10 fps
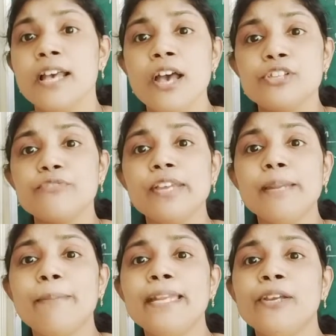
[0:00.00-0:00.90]
So we are
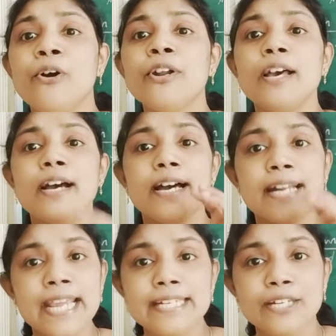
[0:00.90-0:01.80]
depending on a
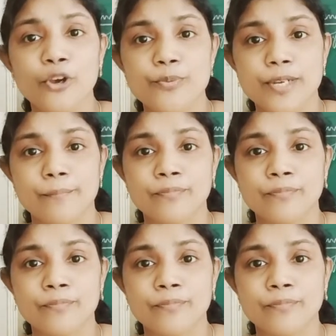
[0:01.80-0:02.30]
writing option.